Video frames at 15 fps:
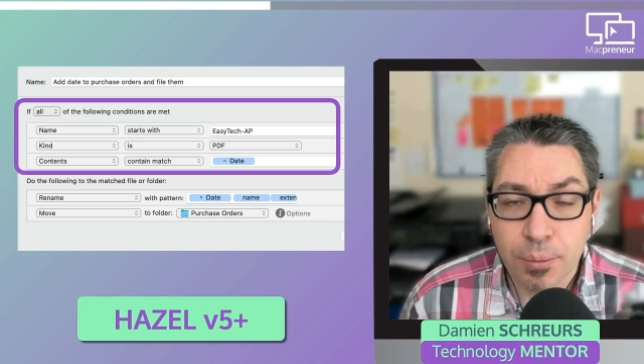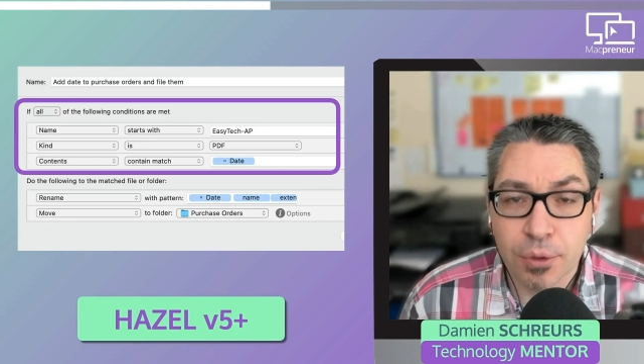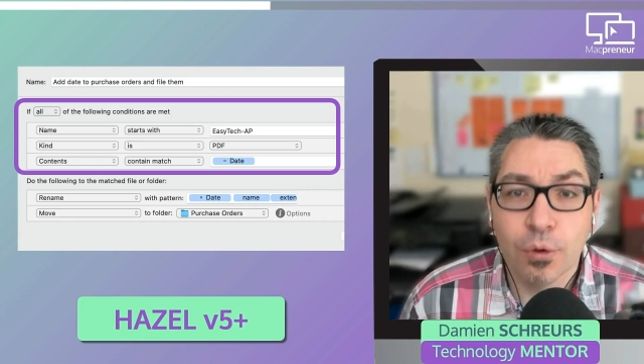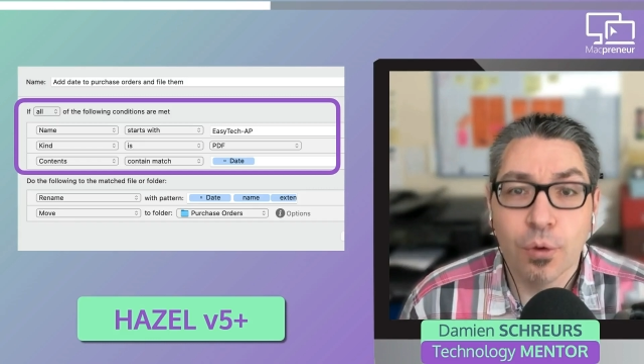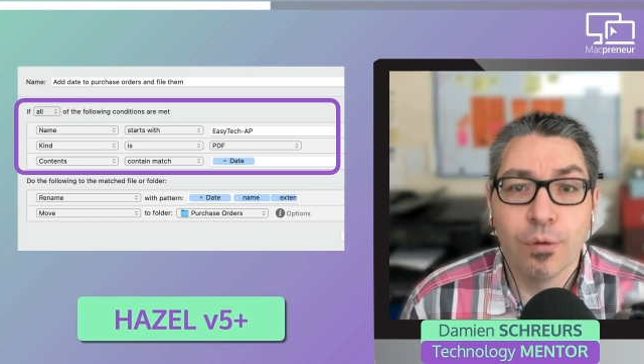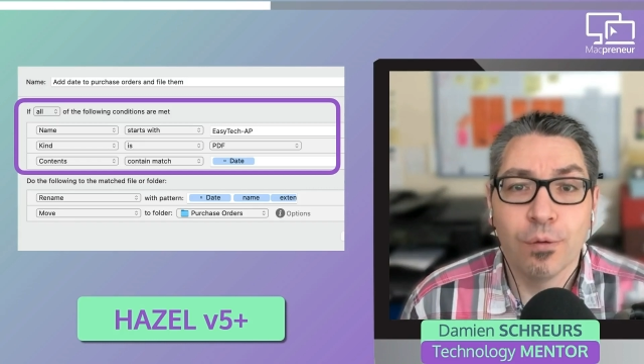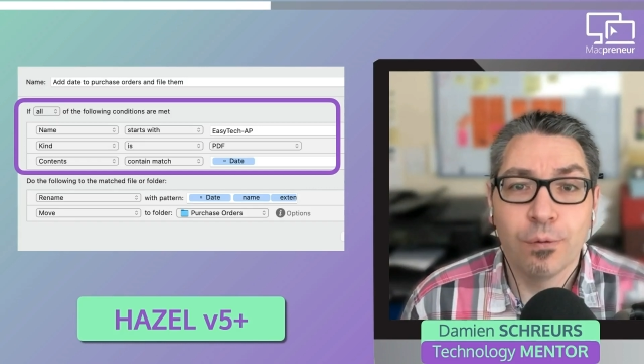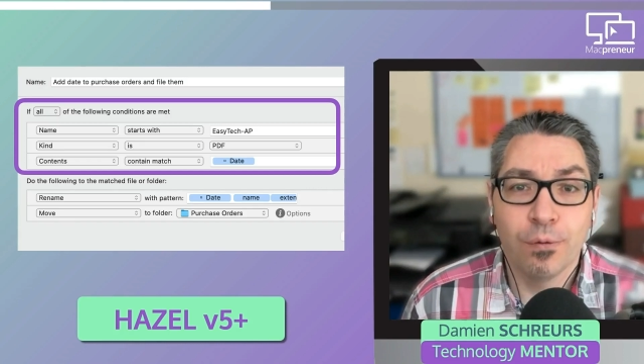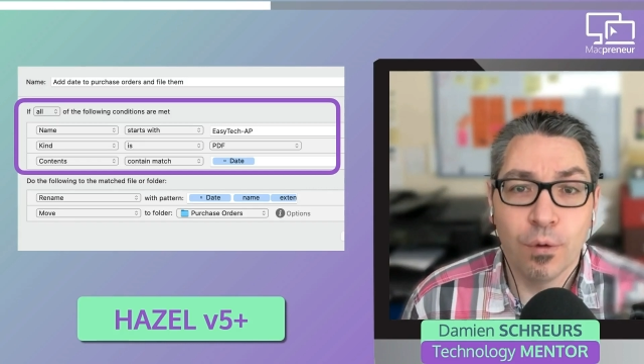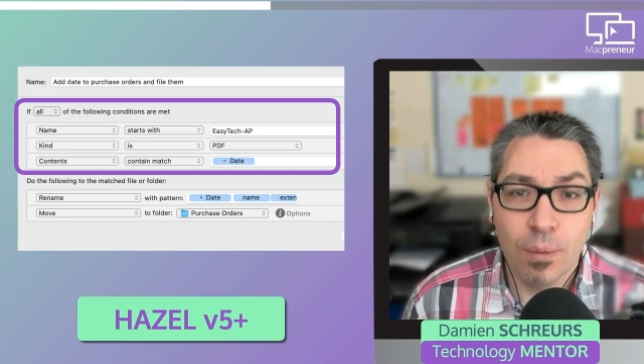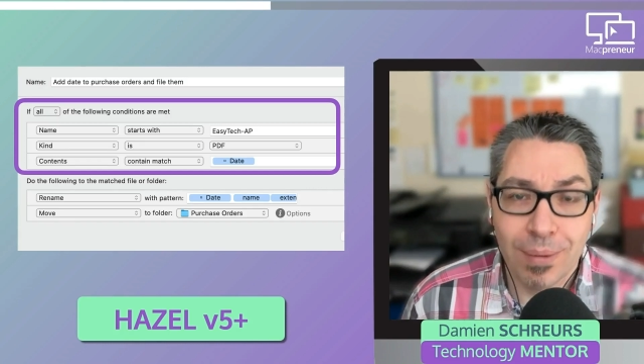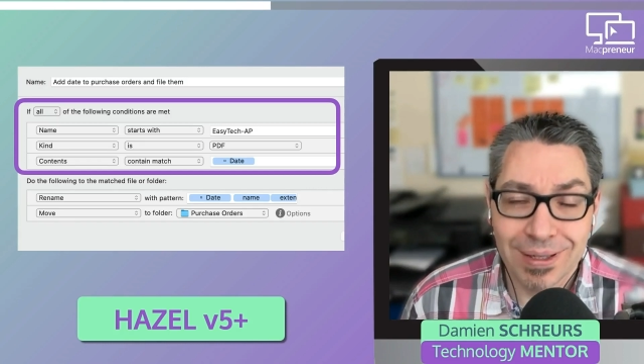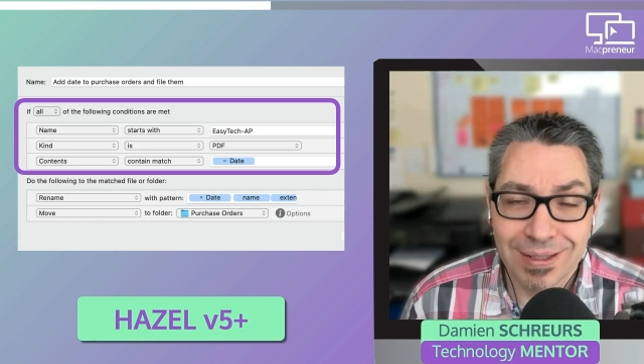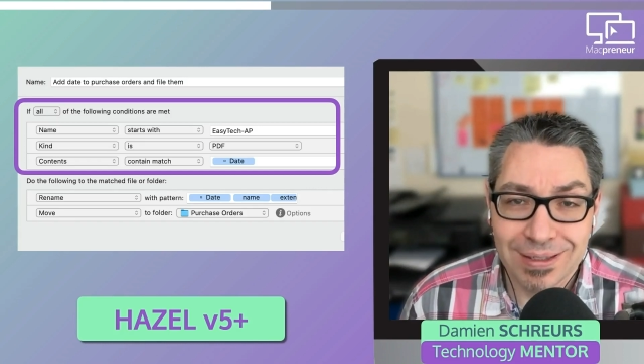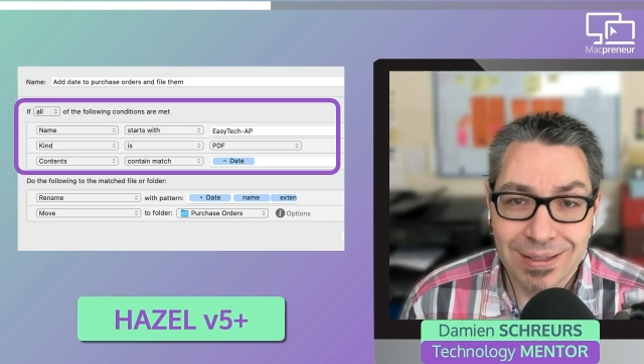but
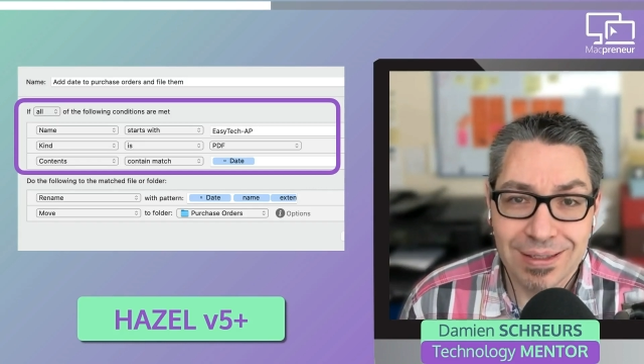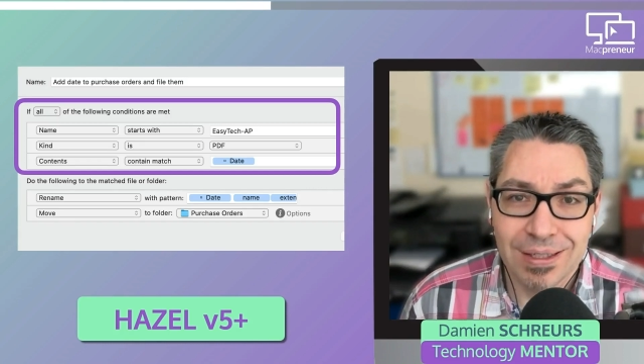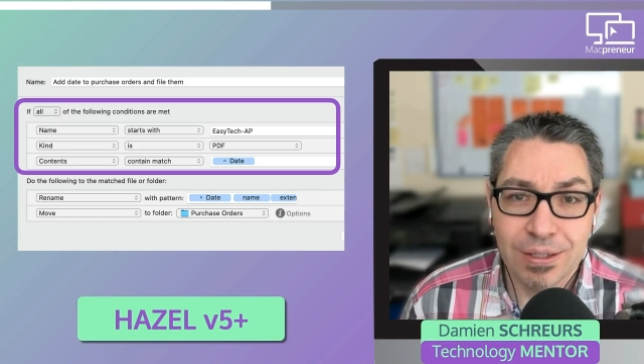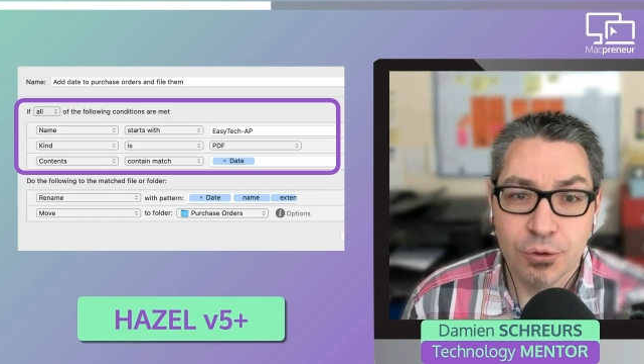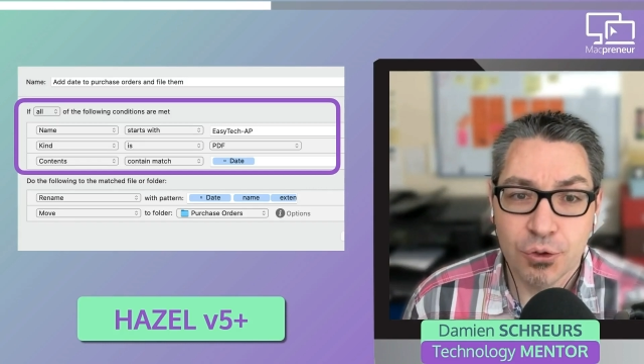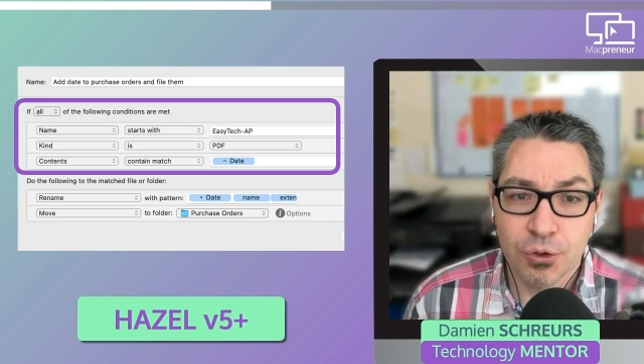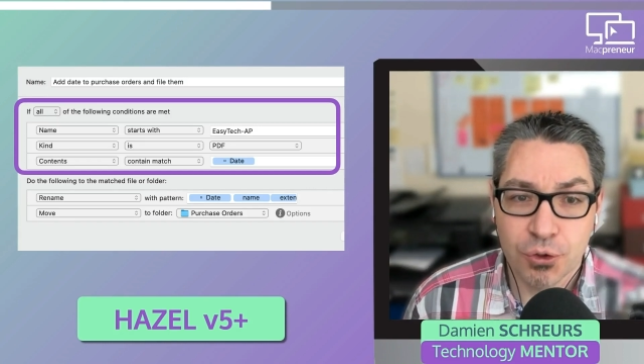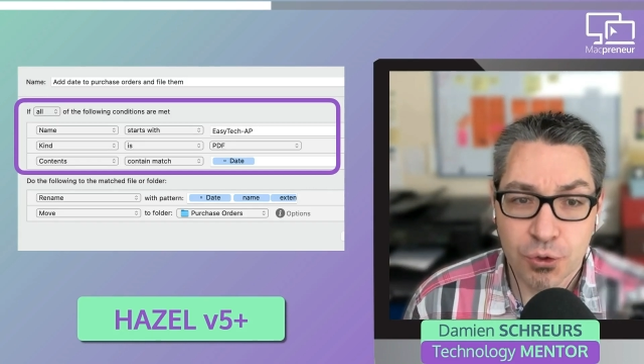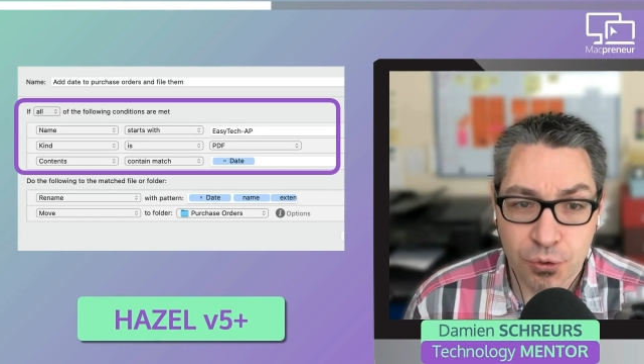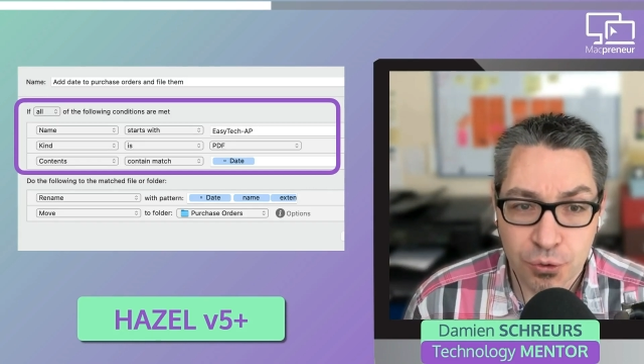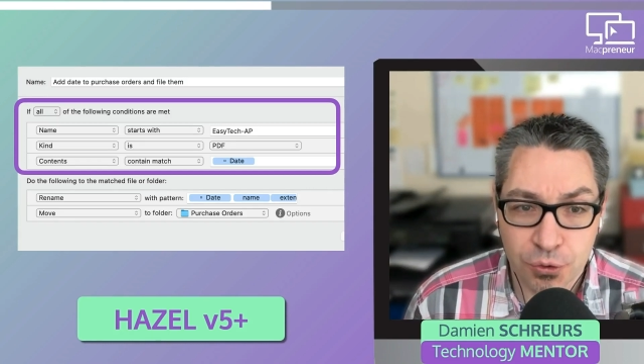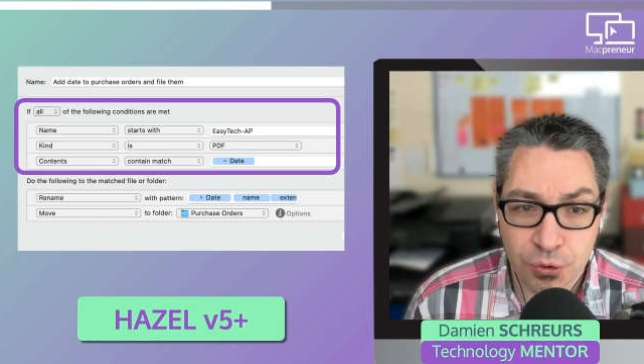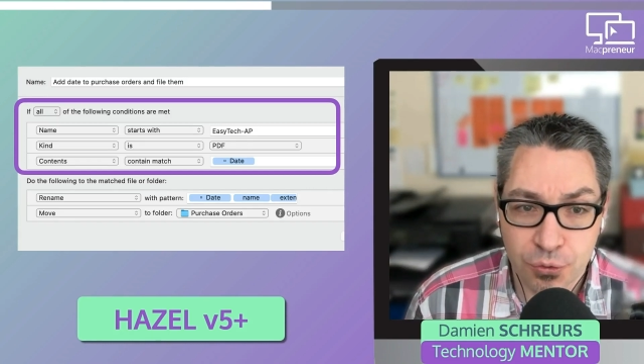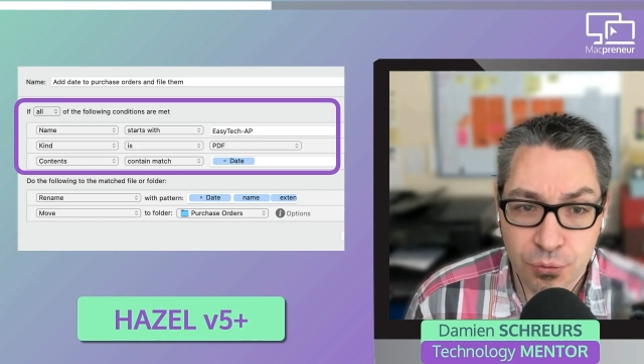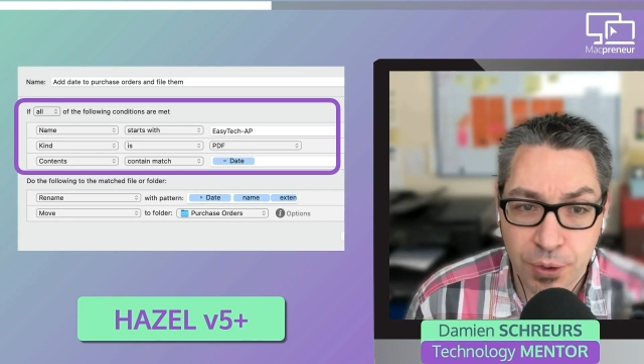formatted in a
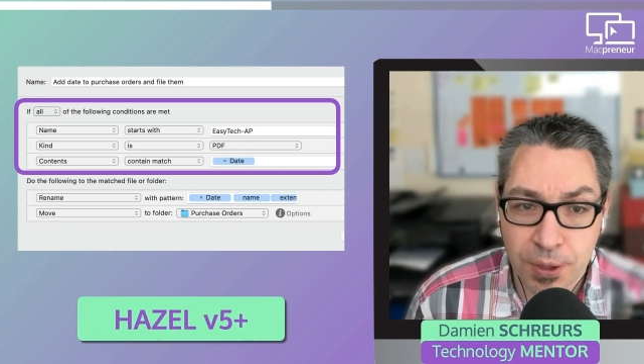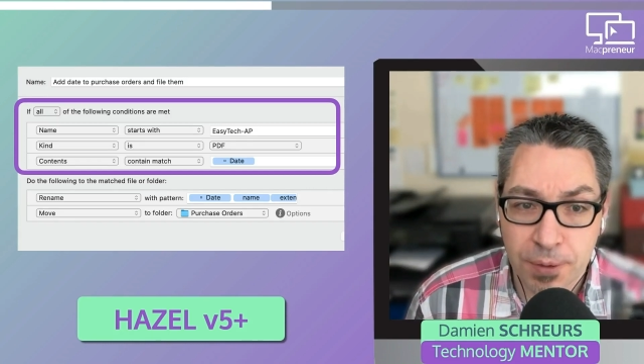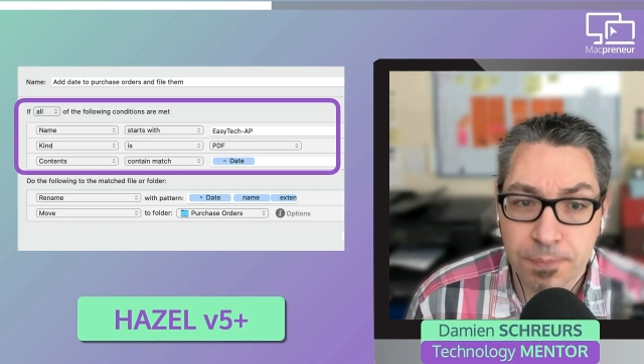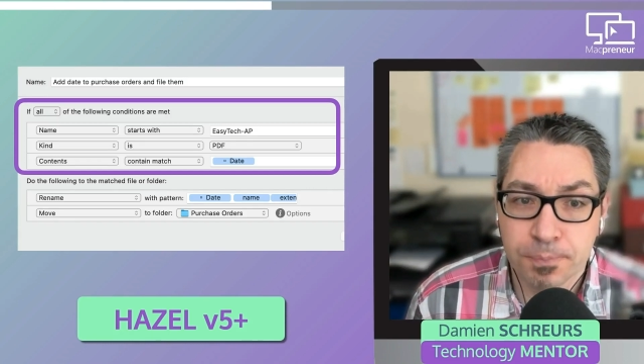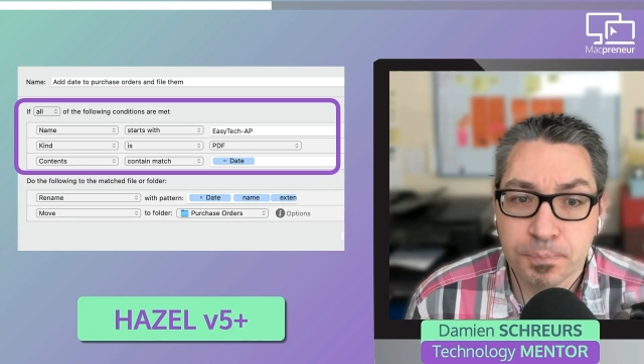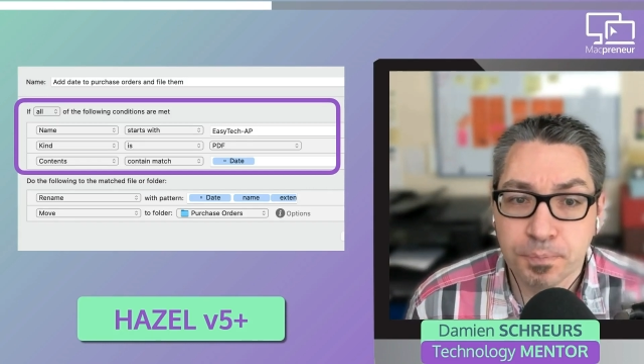certain way.